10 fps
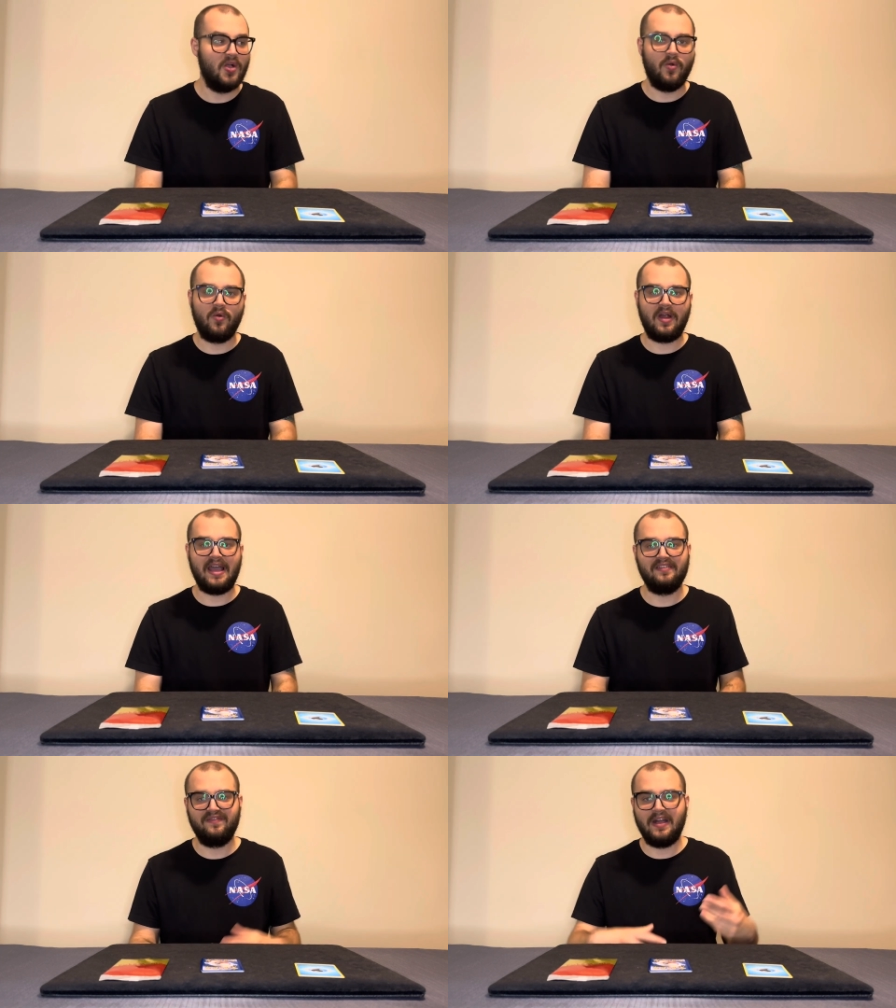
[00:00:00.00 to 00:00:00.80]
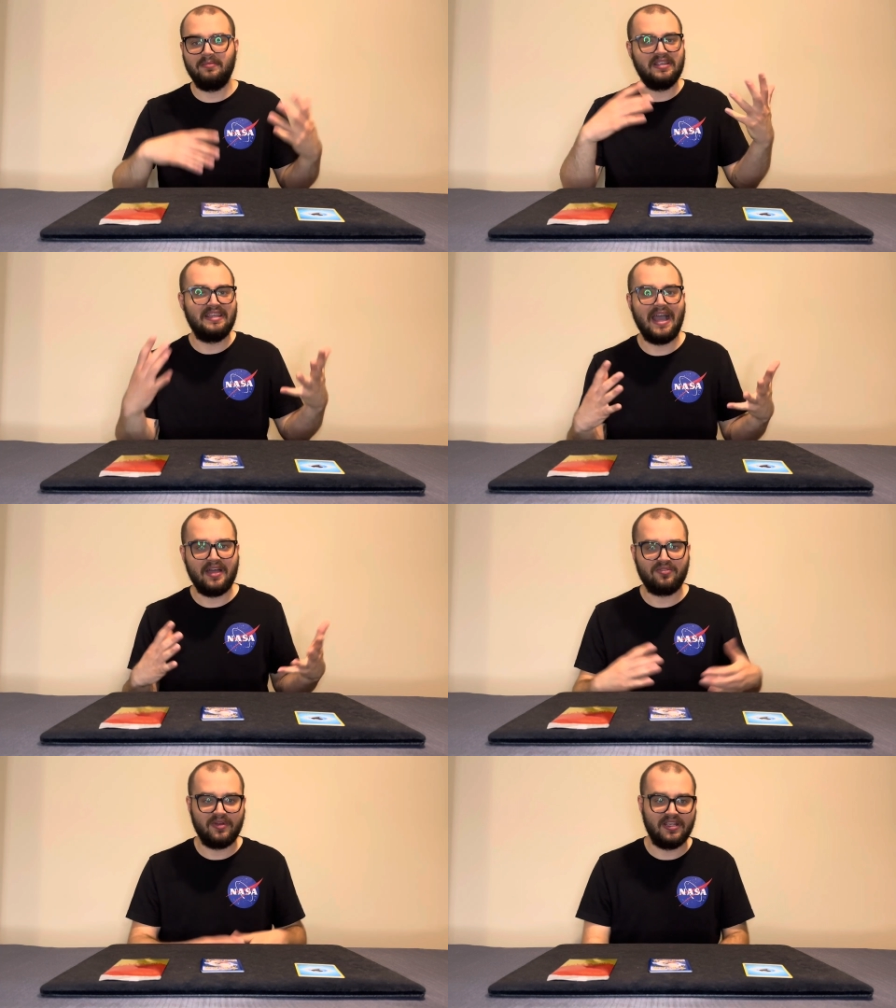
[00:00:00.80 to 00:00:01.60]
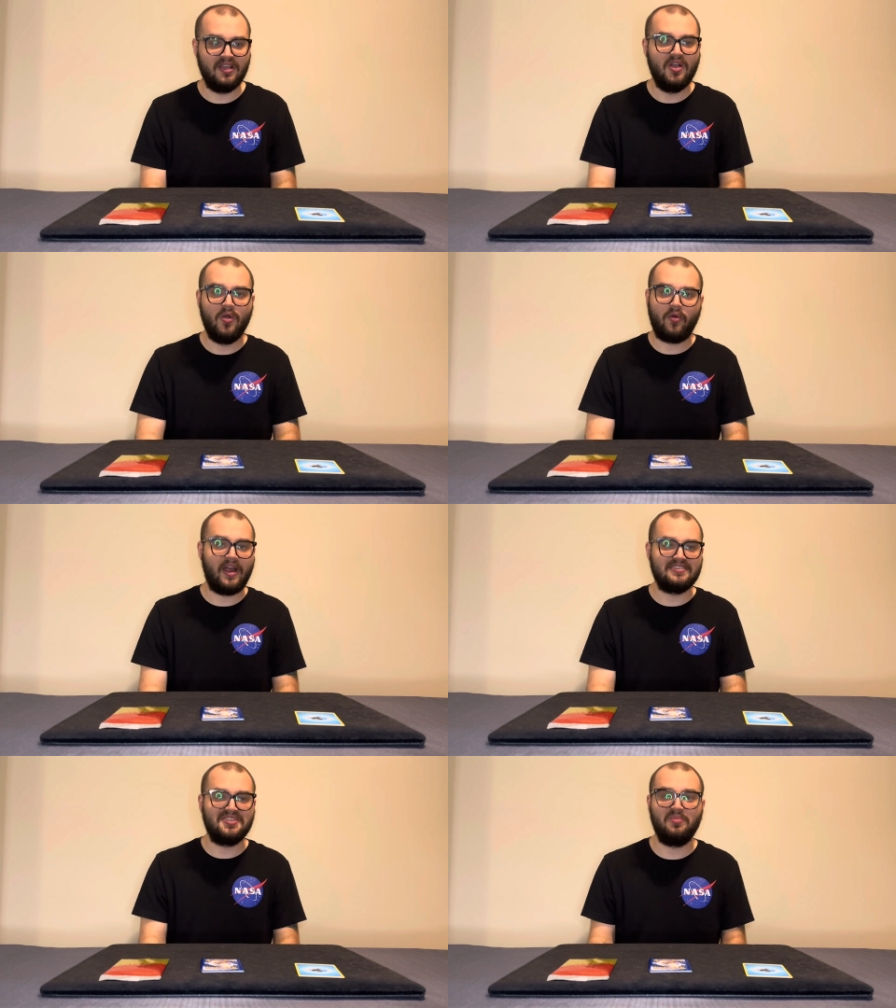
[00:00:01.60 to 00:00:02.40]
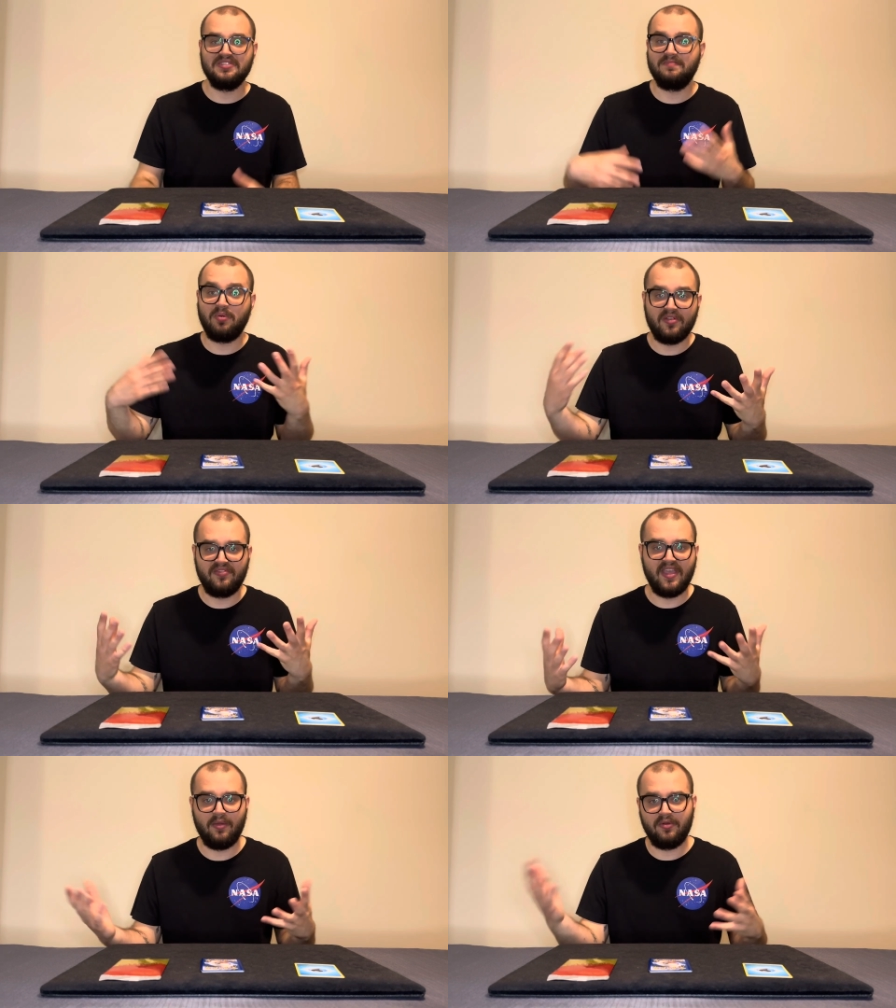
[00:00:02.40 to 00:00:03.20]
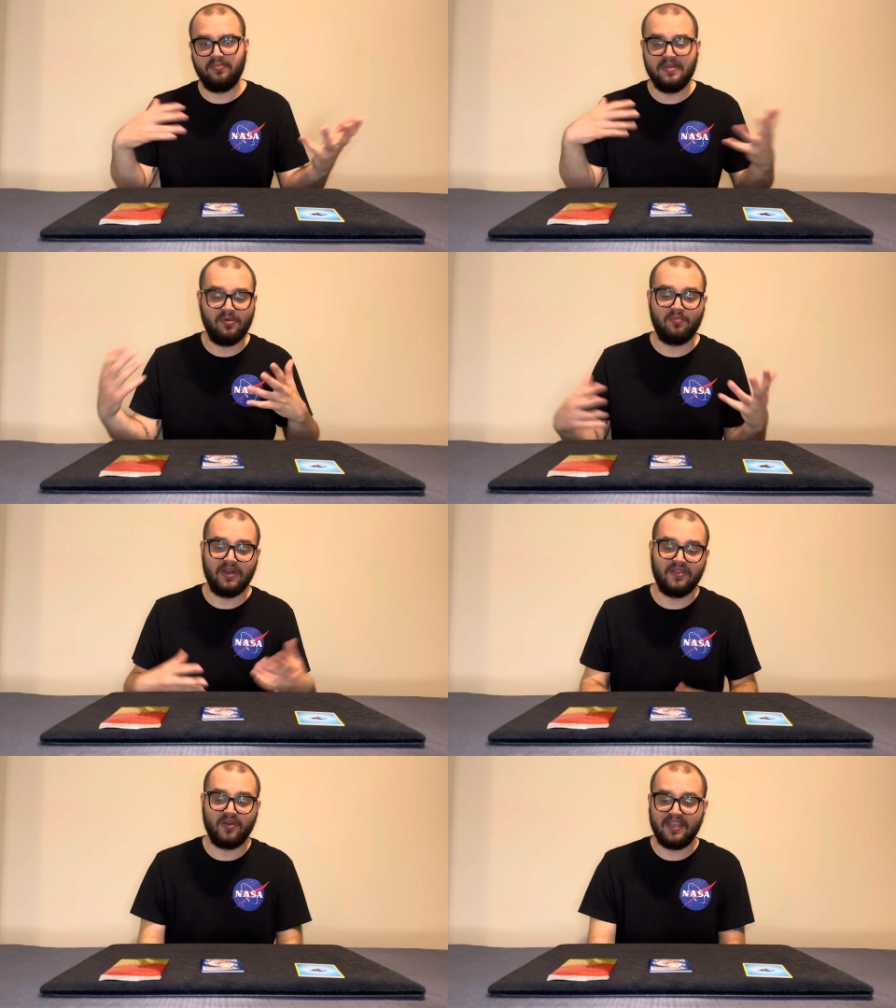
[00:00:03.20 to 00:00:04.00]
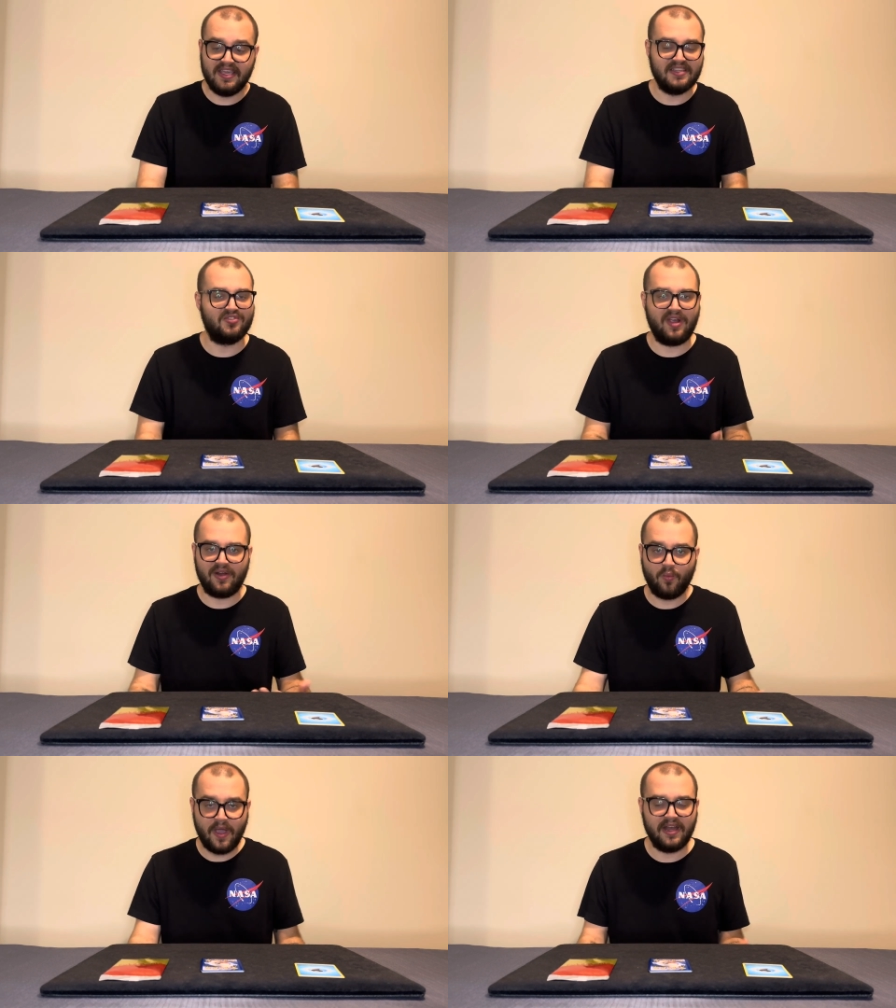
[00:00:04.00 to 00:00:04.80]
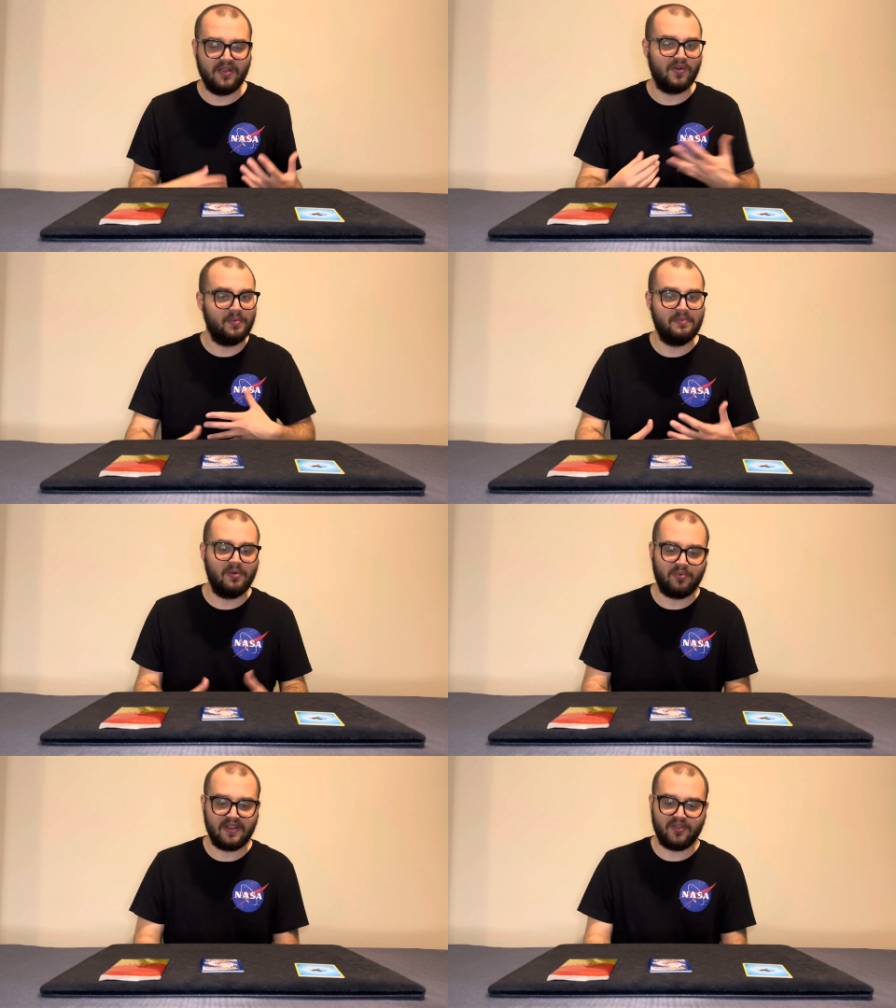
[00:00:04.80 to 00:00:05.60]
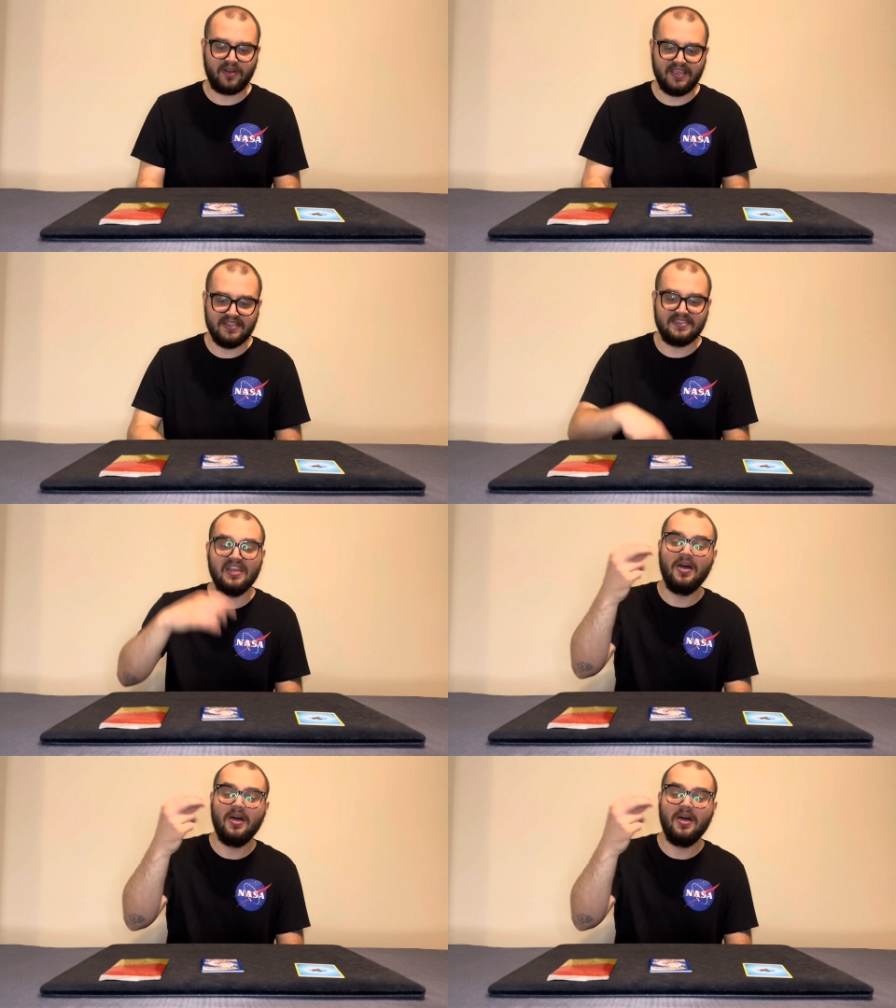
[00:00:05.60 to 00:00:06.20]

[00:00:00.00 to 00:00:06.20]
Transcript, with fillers: or at a family gathering or at someone's birthday where people bring their kids or at a wedding where people bring their kids,